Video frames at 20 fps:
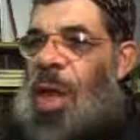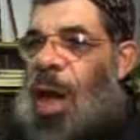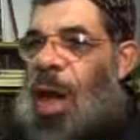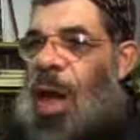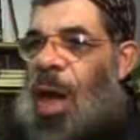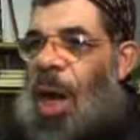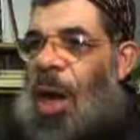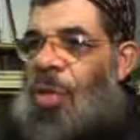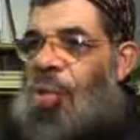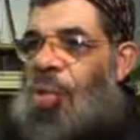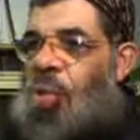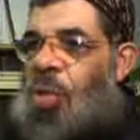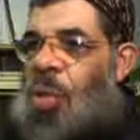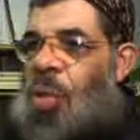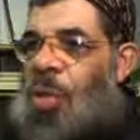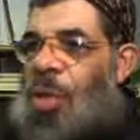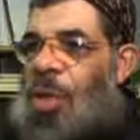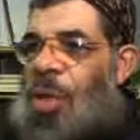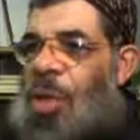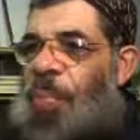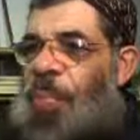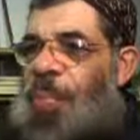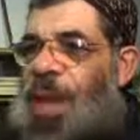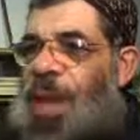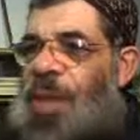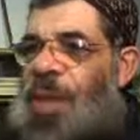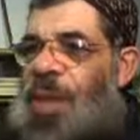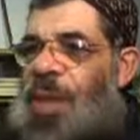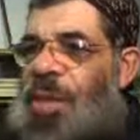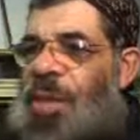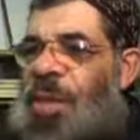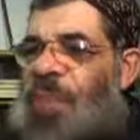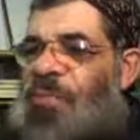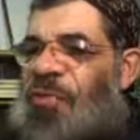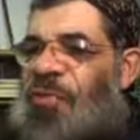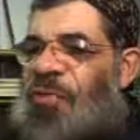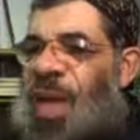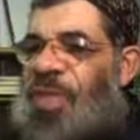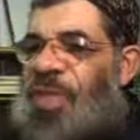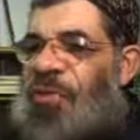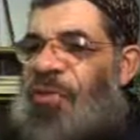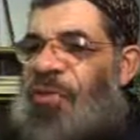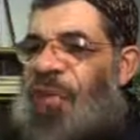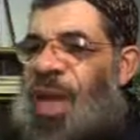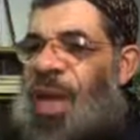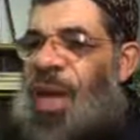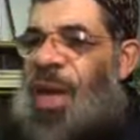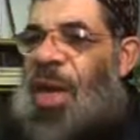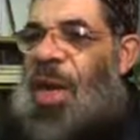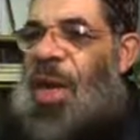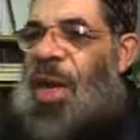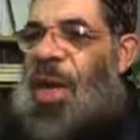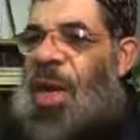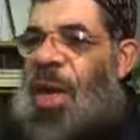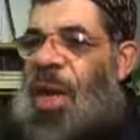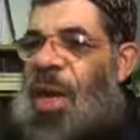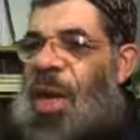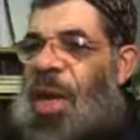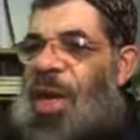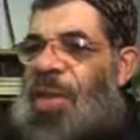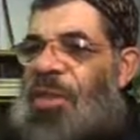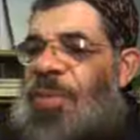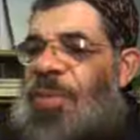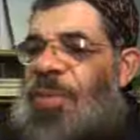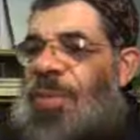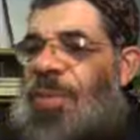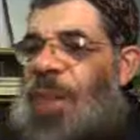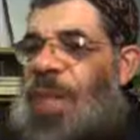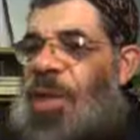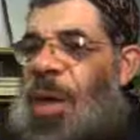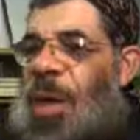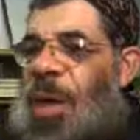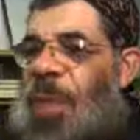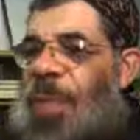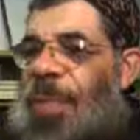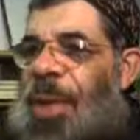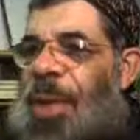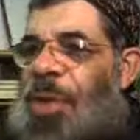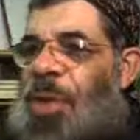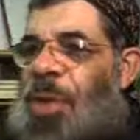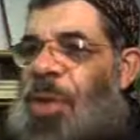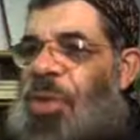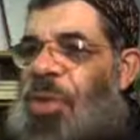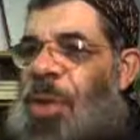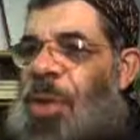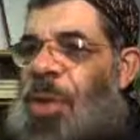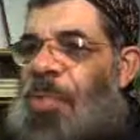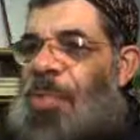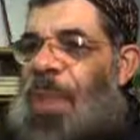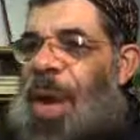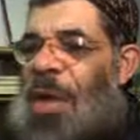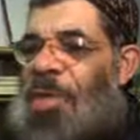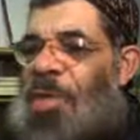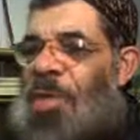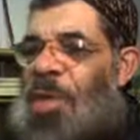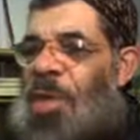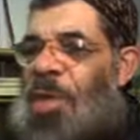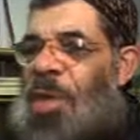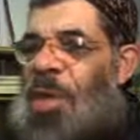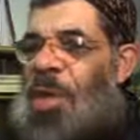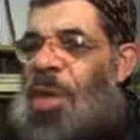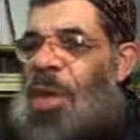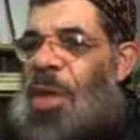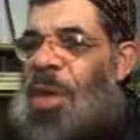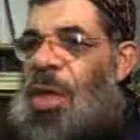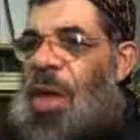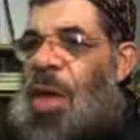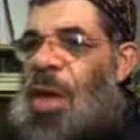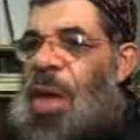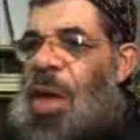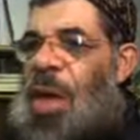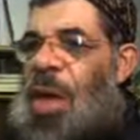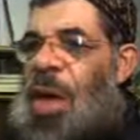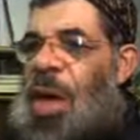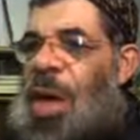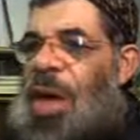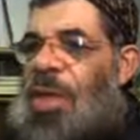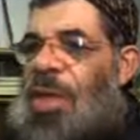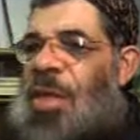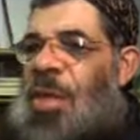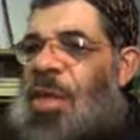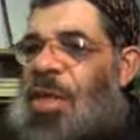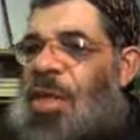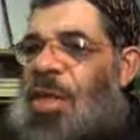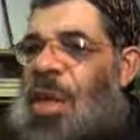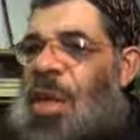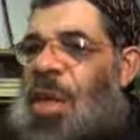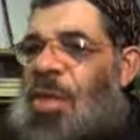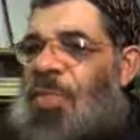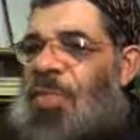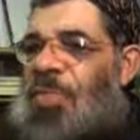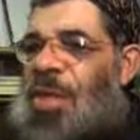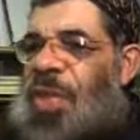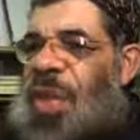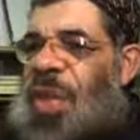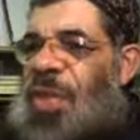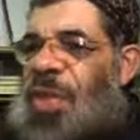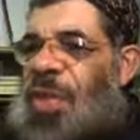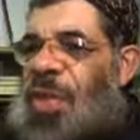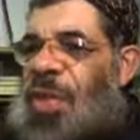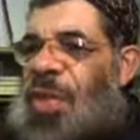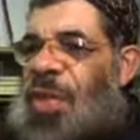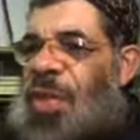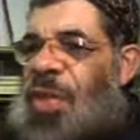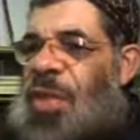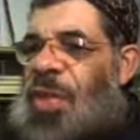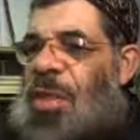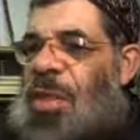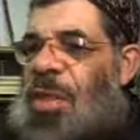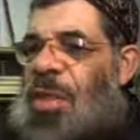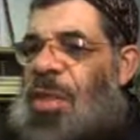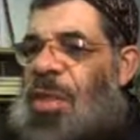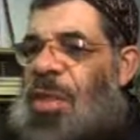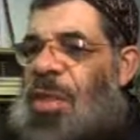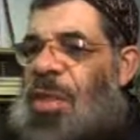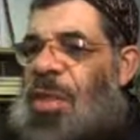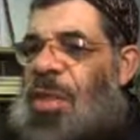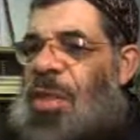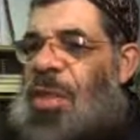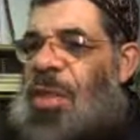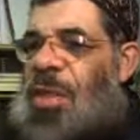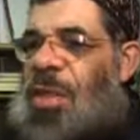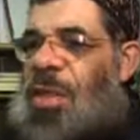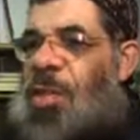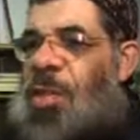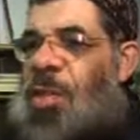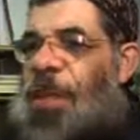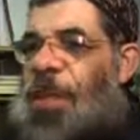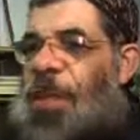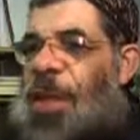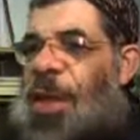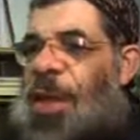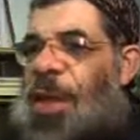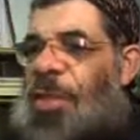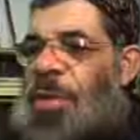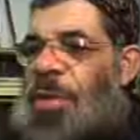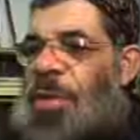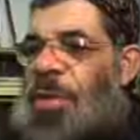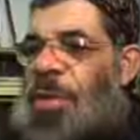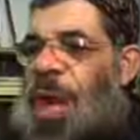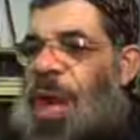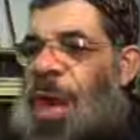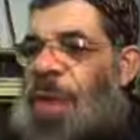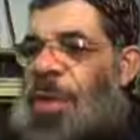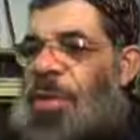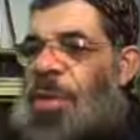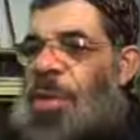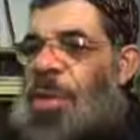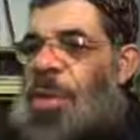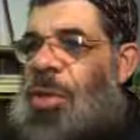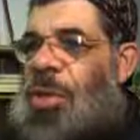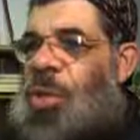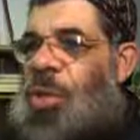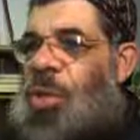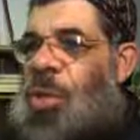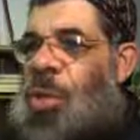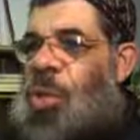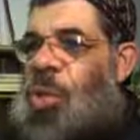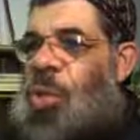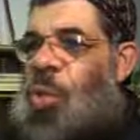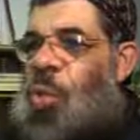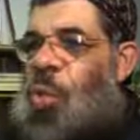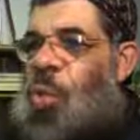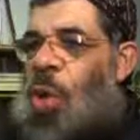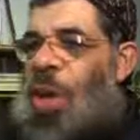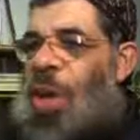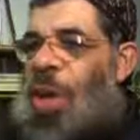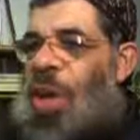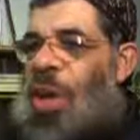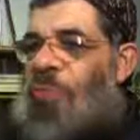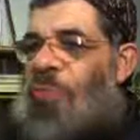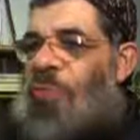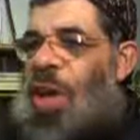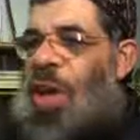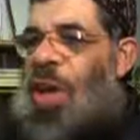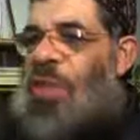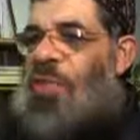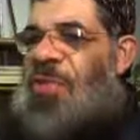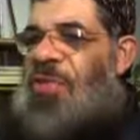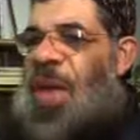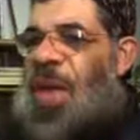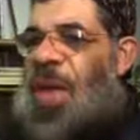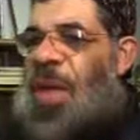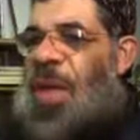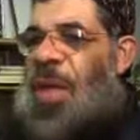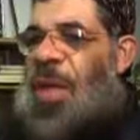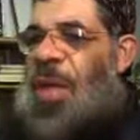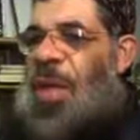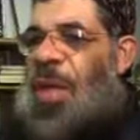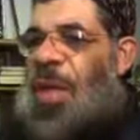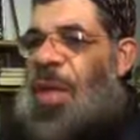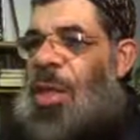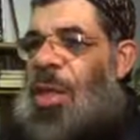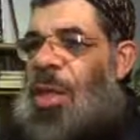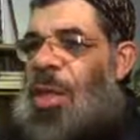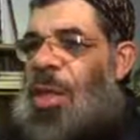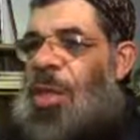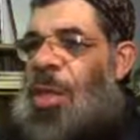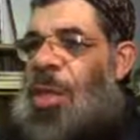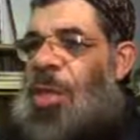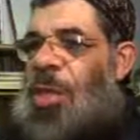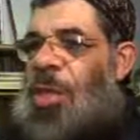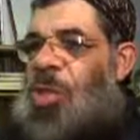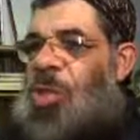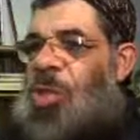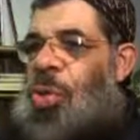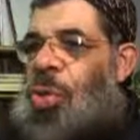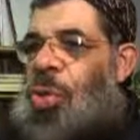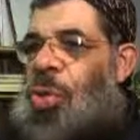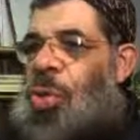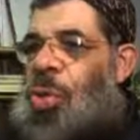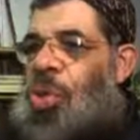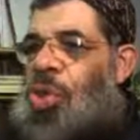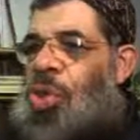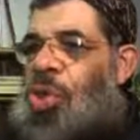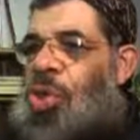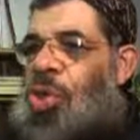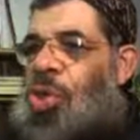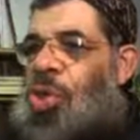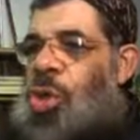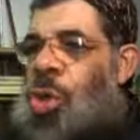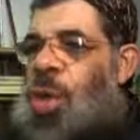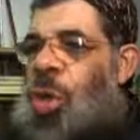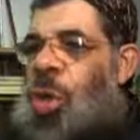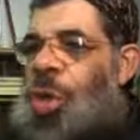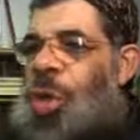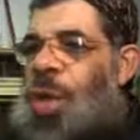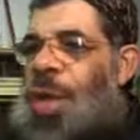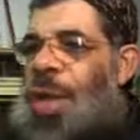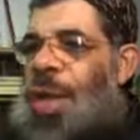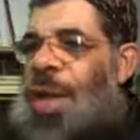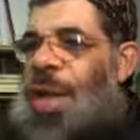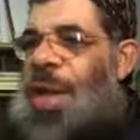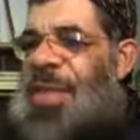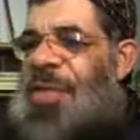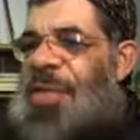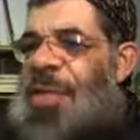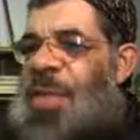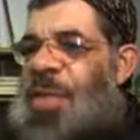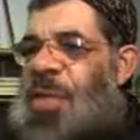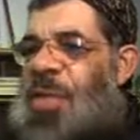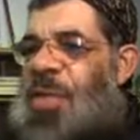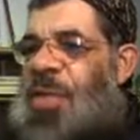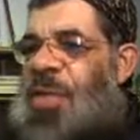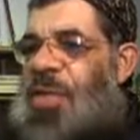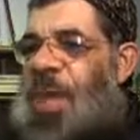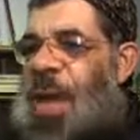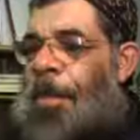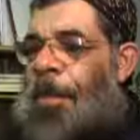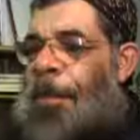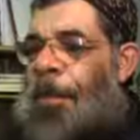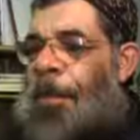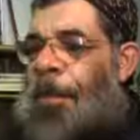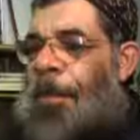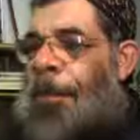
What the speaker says: I choose the opinion that face veil is better but is not must. As a result of this, if your parents asking you not to wear a face veil, you should listen to them